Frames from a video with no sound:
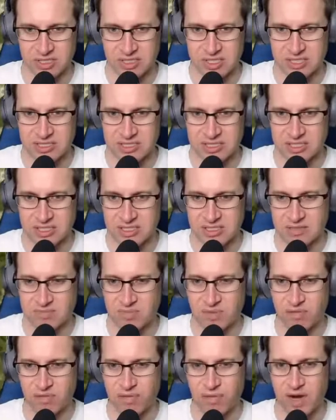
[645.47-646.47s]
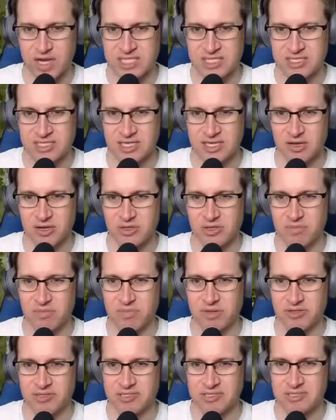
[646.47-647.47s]
because before I stick all the
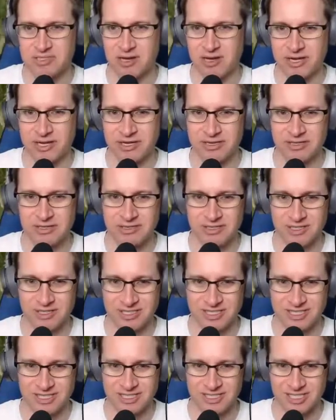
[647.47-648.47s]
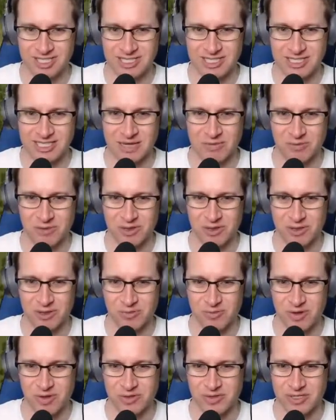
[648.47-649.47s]
buildings on it, let's upgrade the
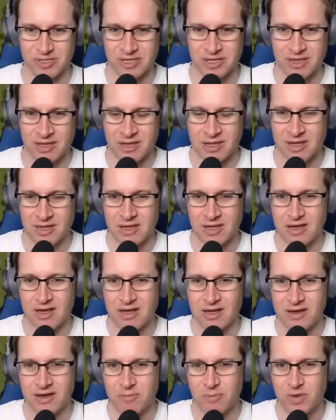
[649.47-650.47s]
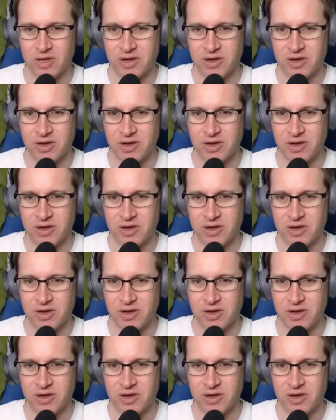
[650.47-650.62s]
road. We are